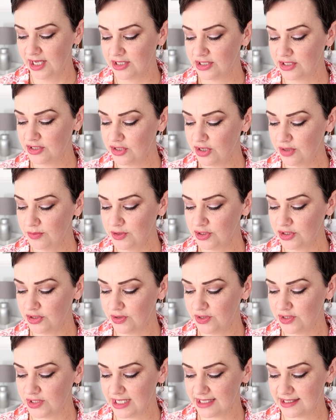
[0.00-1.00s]
Determined to
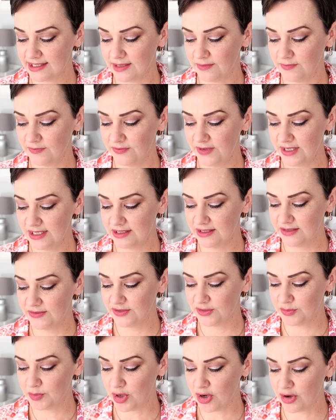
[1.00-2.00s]
inject some festive
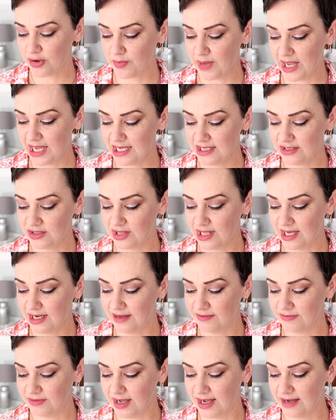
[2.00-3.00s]
spark back into their
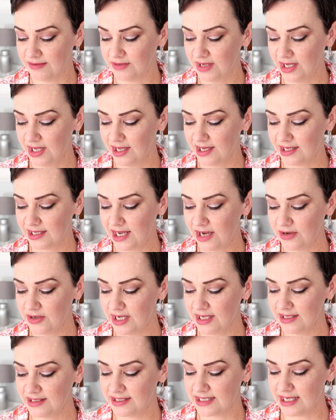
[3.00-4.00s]
love life,
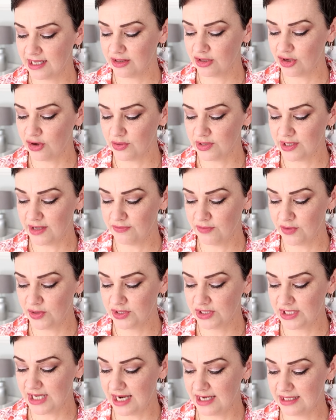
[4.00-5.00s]
Claudia and Seth go on their
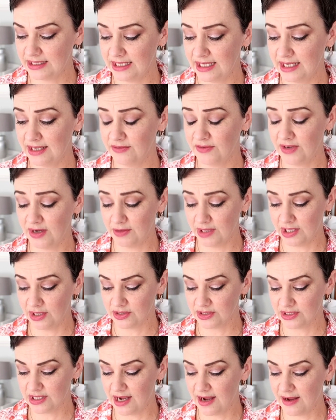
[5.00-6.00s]
first date in a very
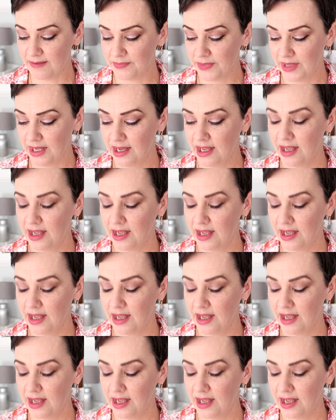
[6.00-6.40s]
long time.